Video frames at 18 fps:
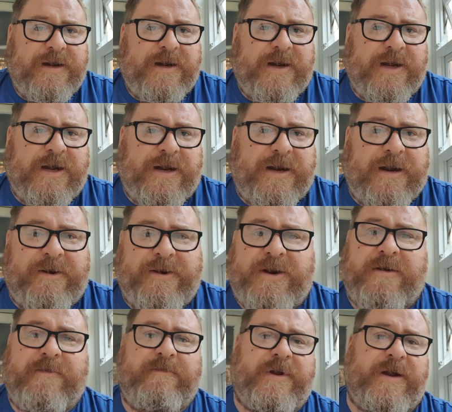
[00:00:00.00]
Now I
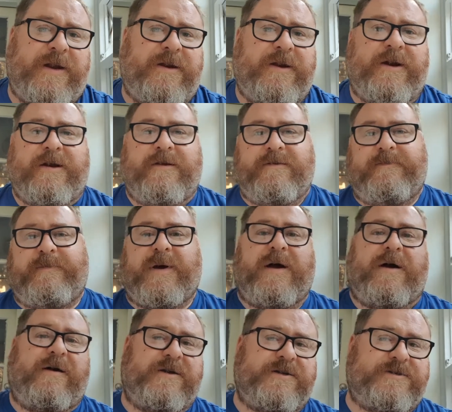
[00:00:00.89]
don't mean
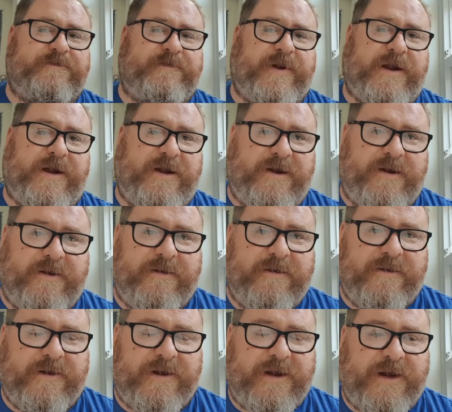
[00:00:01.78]
parts being
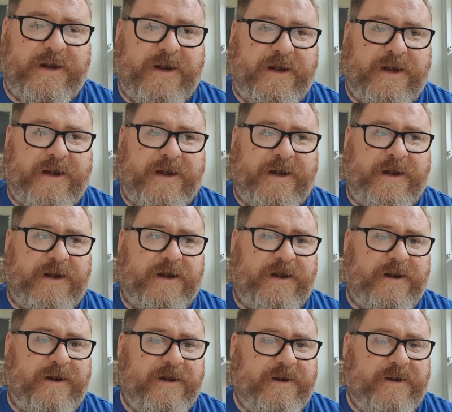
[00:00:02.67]

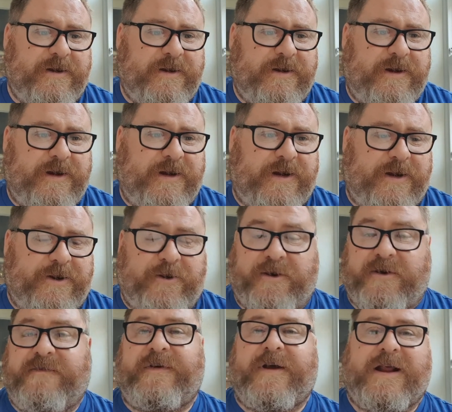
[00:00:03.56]

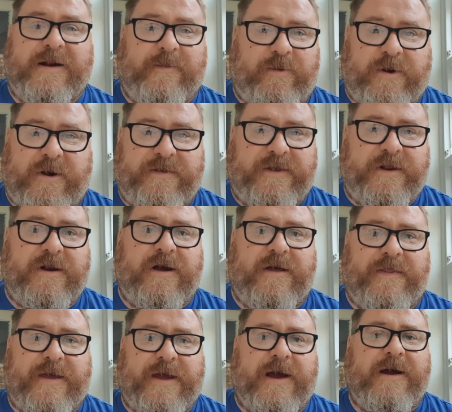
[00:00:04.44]
not available or anything
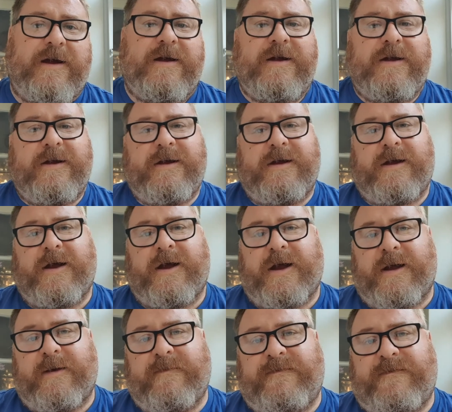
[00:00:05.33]
like
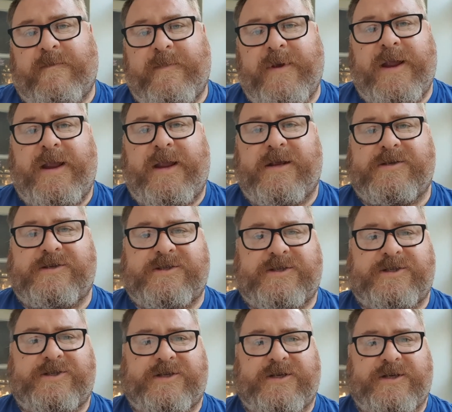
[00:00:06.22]
that. For me,
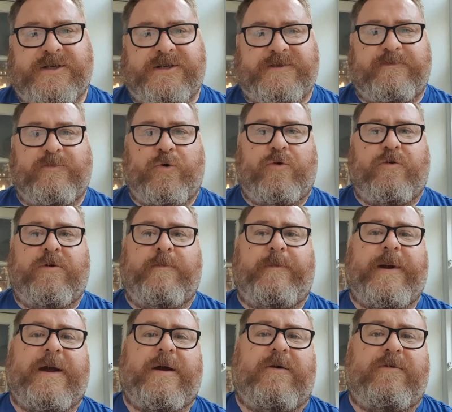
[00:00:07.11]
it's more
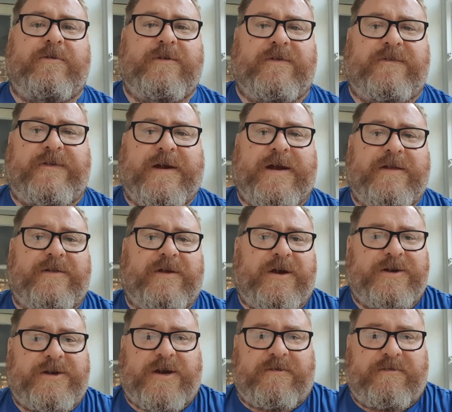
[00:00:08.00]
about the fact that
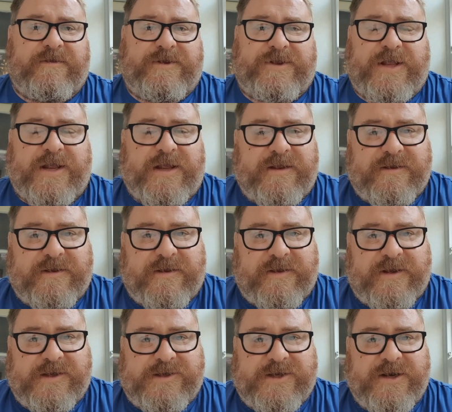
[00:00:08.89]
I don't think that
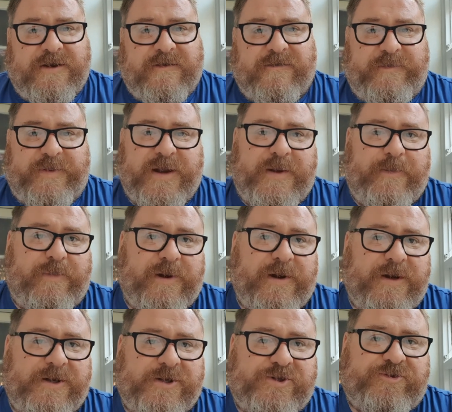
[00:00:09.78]
there's enough people
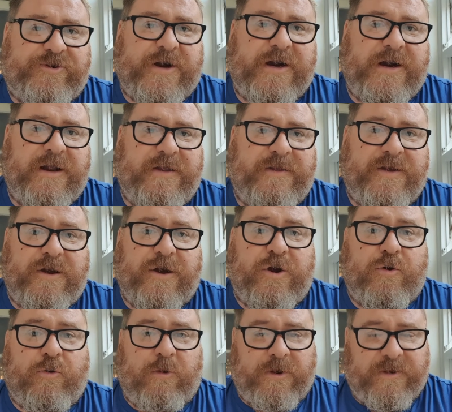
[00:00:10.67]
in Australia that are
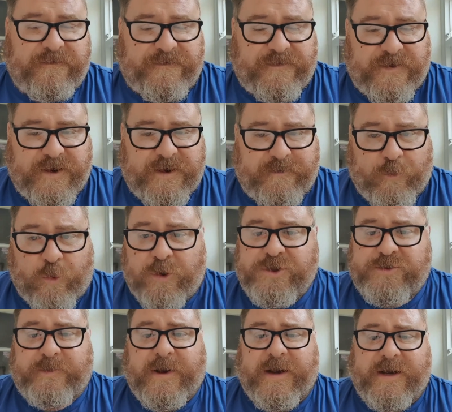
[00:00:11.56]
qualified
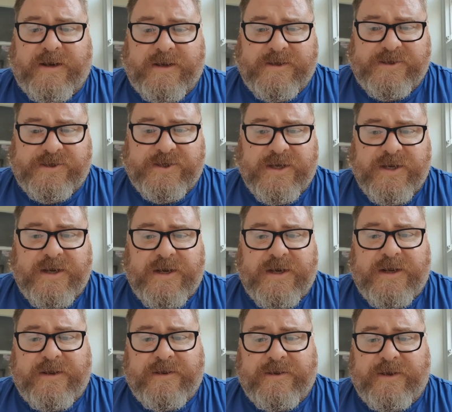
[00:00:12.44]
watchmakers
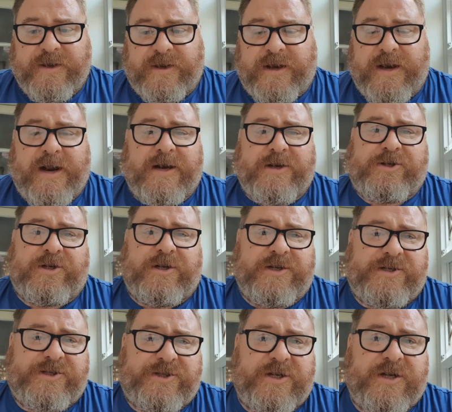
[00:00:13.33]
that can actually
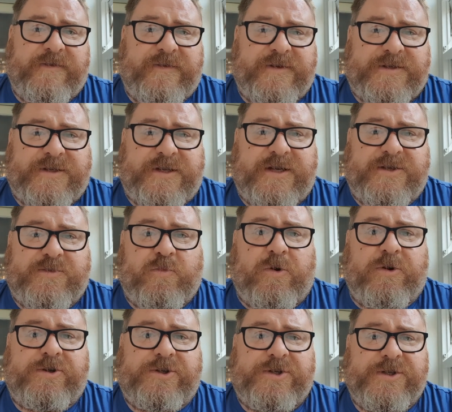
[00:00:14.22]
service these
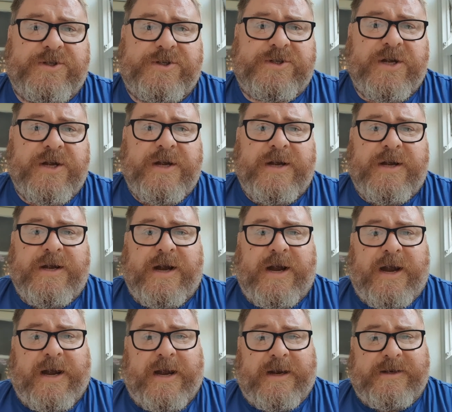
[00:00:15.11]
watches
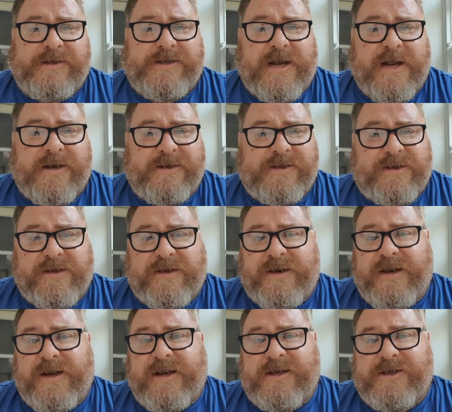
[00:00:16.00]
and tend to the
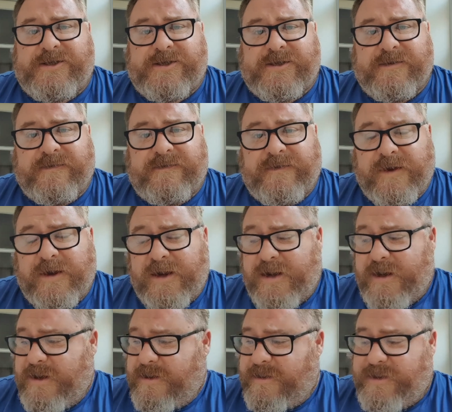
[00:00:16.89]
needs of
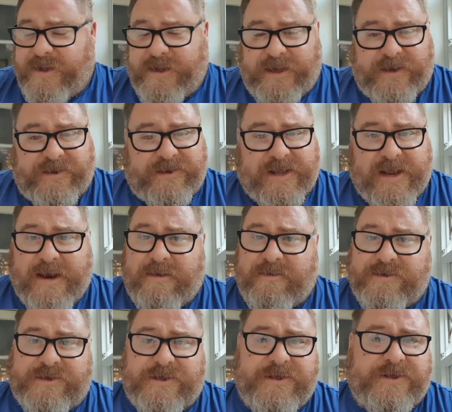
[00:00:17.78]
the
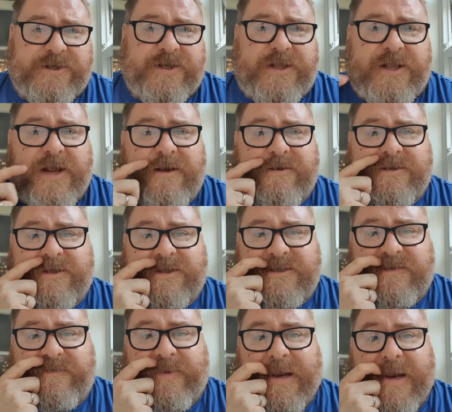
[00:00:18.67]
thousands and thousands
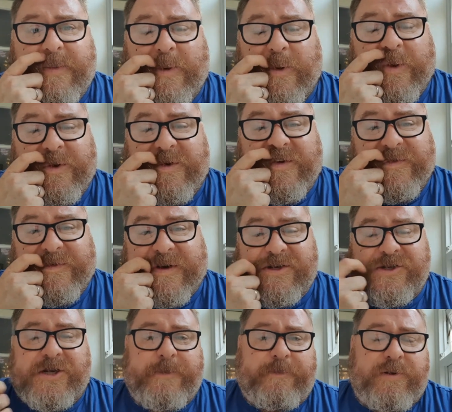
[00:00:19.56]
of people that have
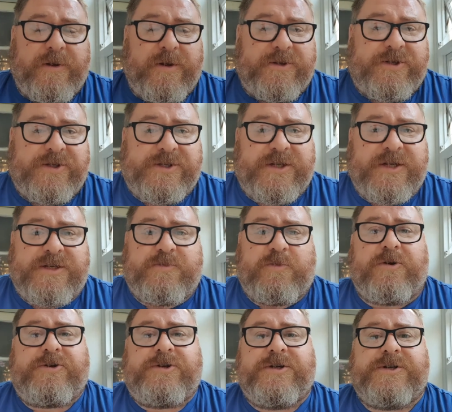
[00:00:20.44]
actually purchased these
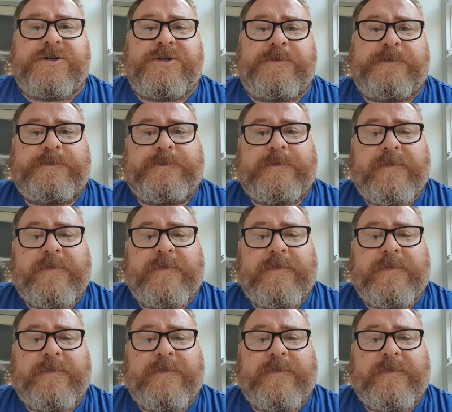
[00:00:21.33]
watches.